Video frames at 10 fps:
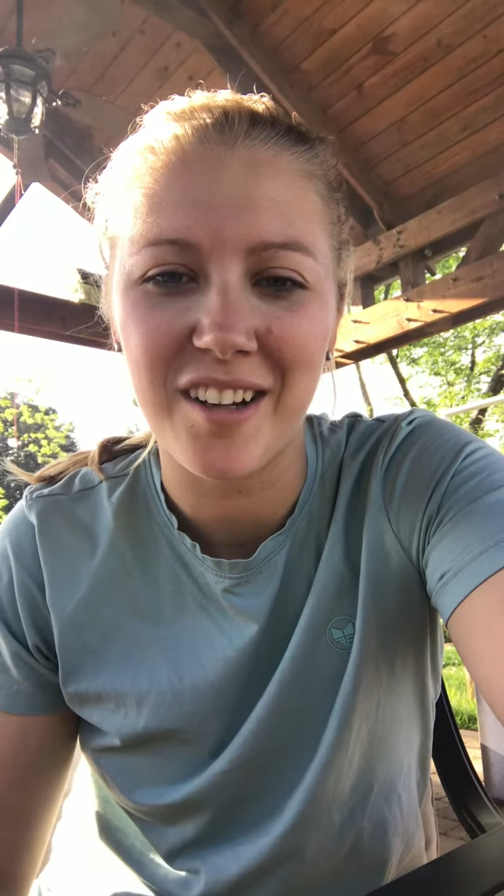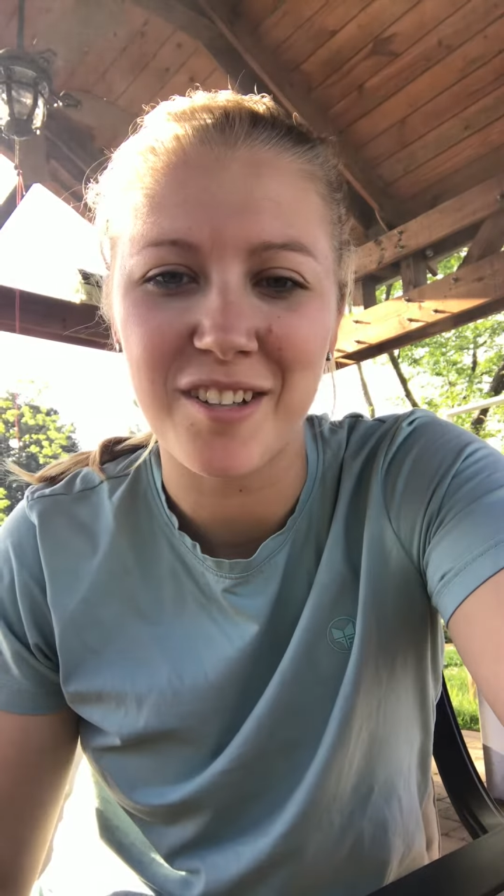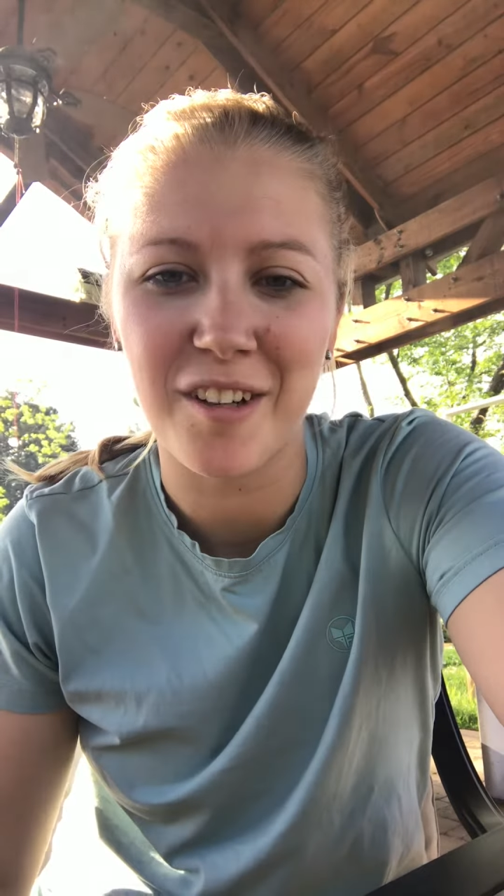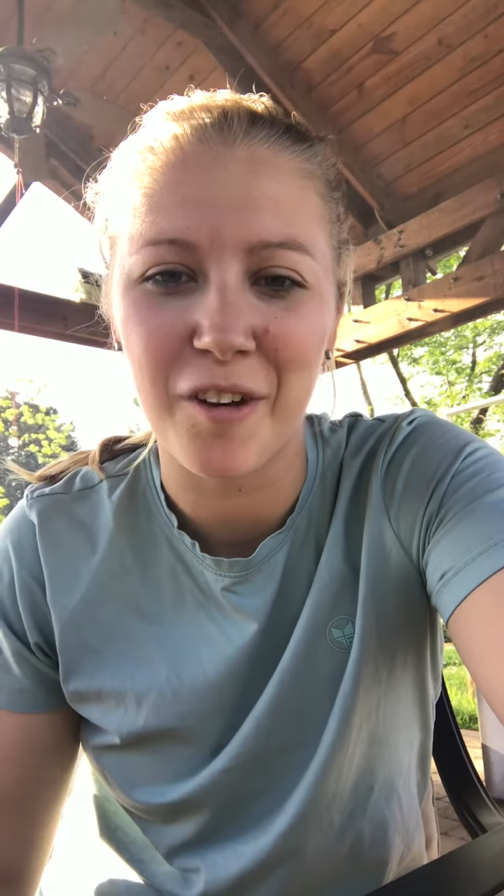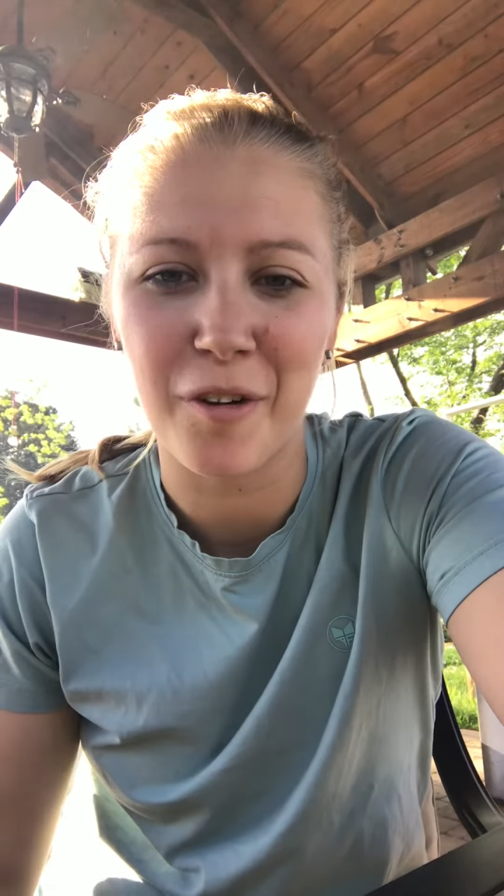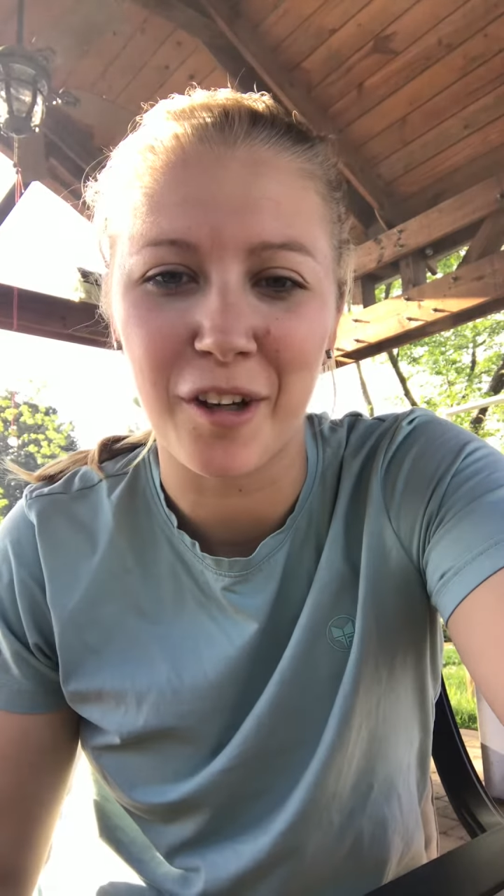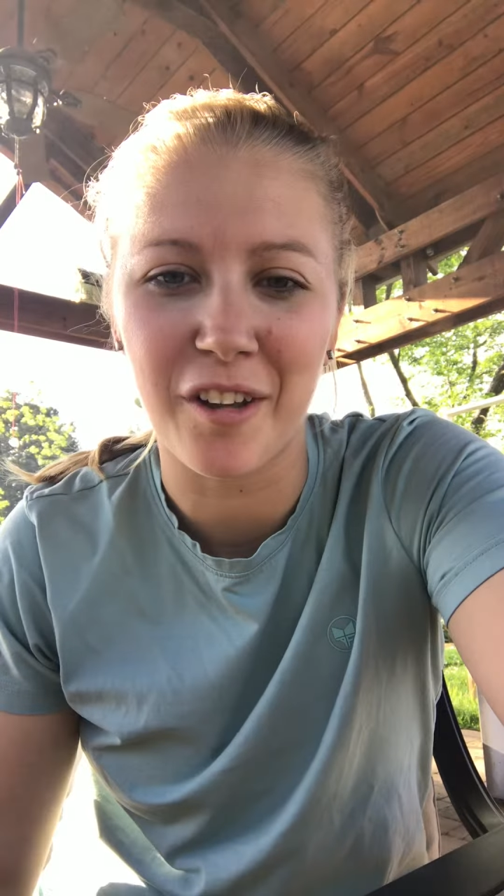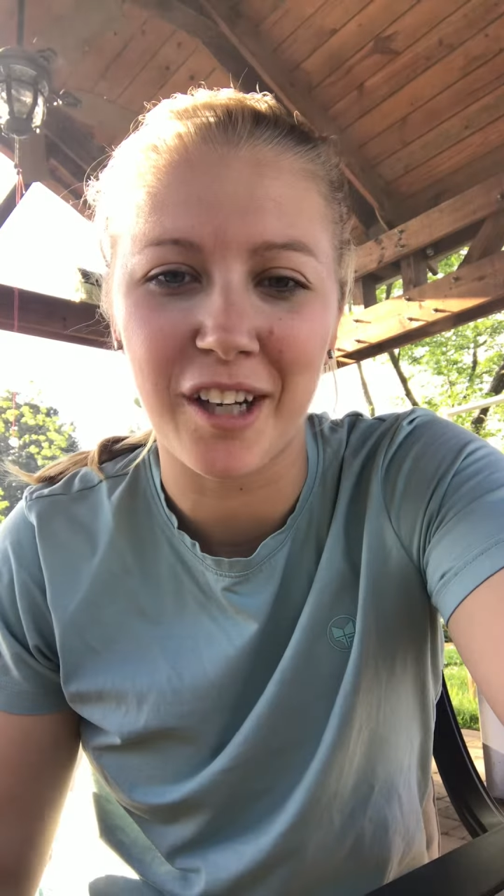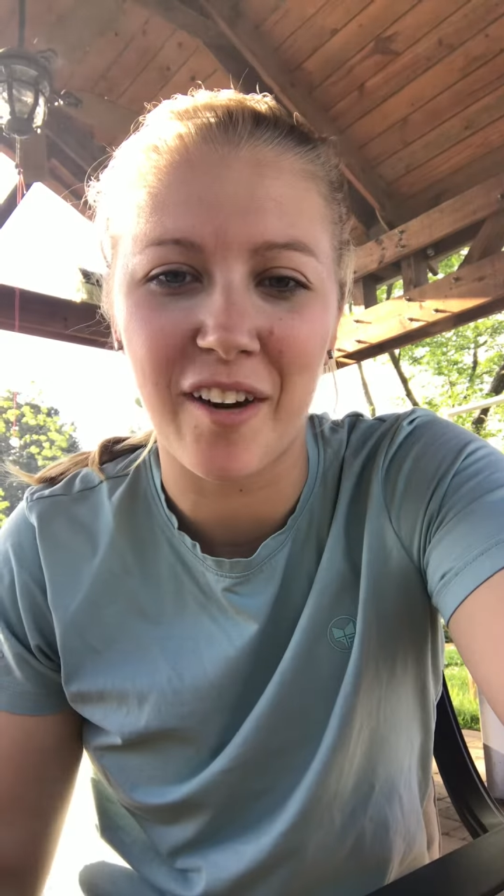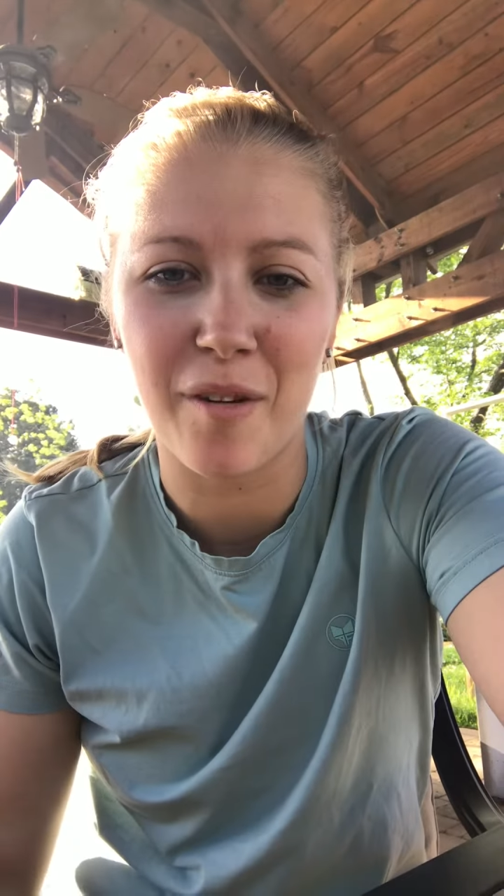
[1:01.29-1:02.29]
So good
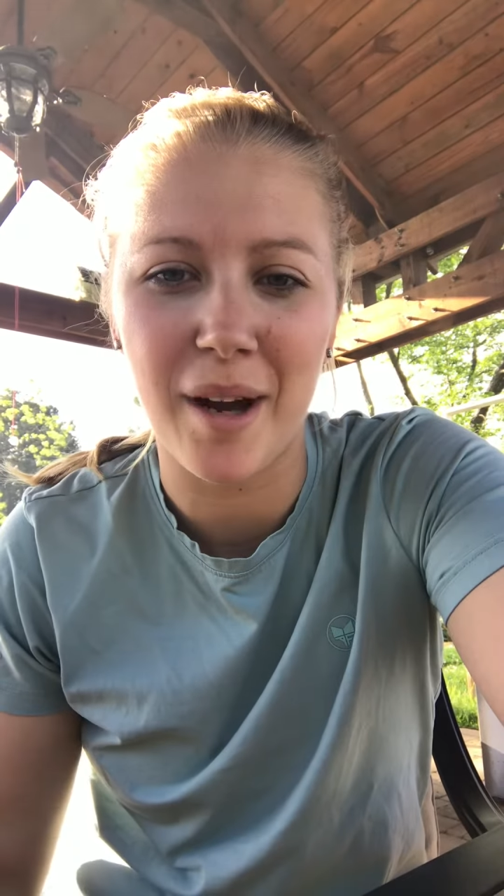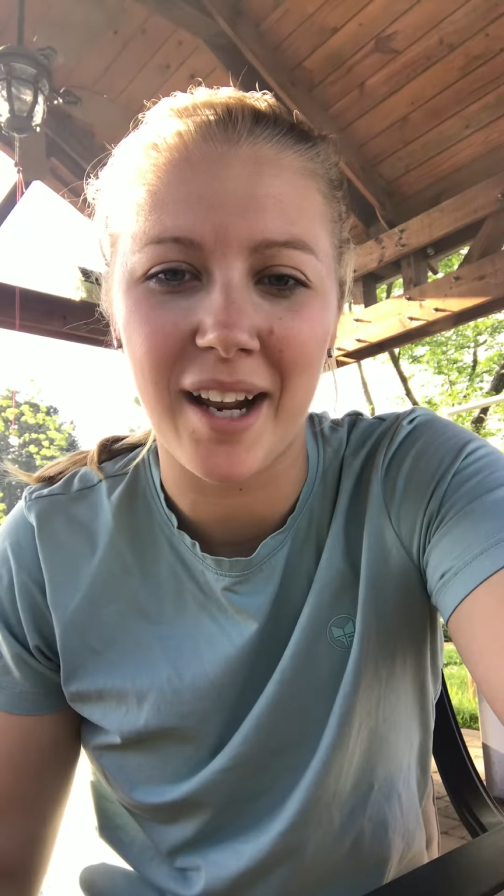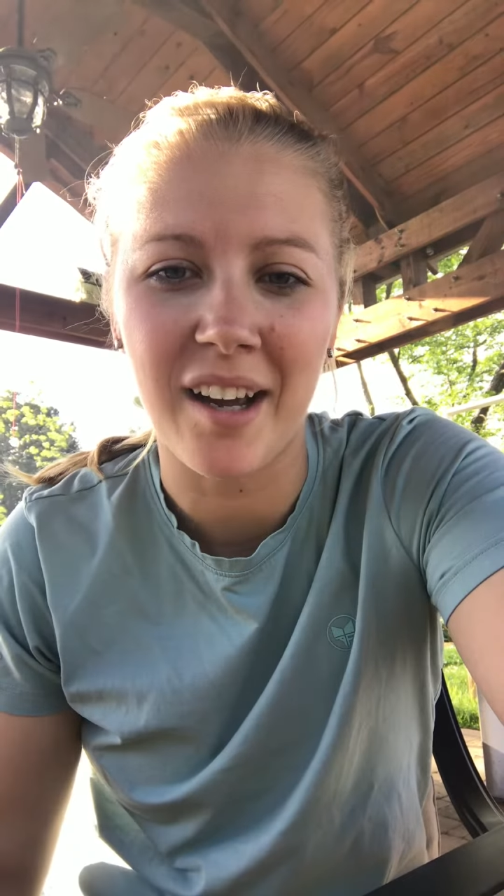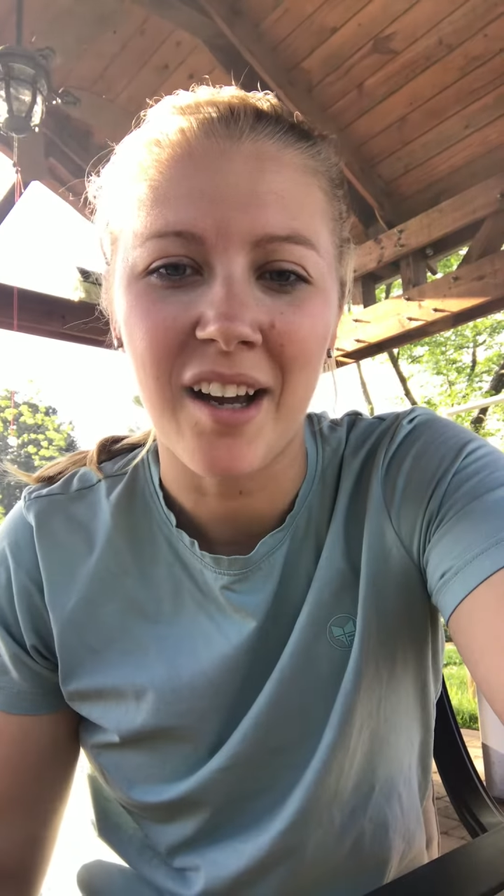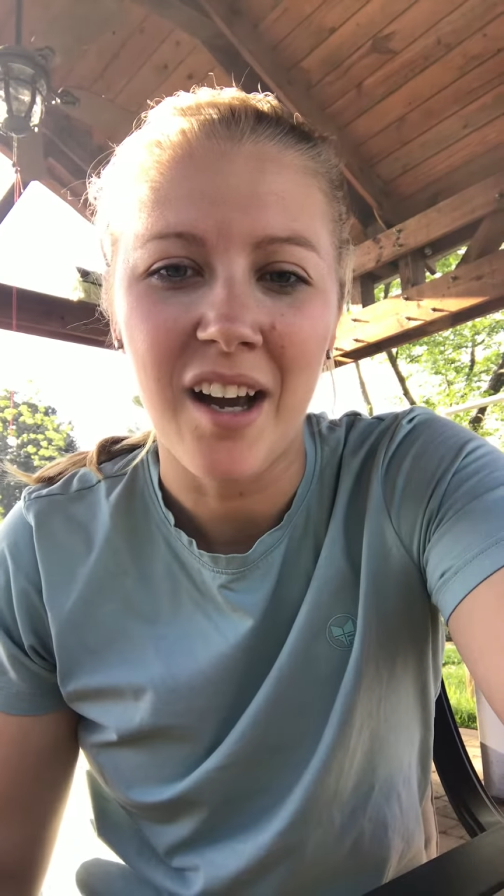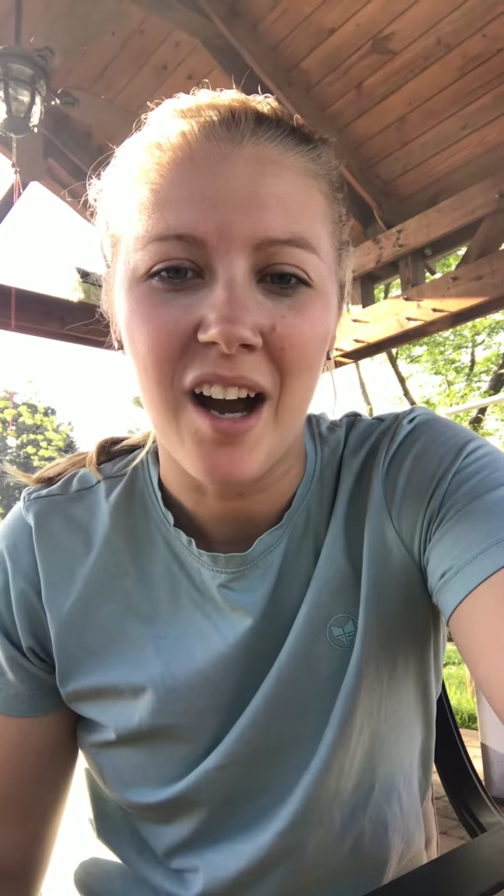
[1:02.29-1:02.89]
luck everybody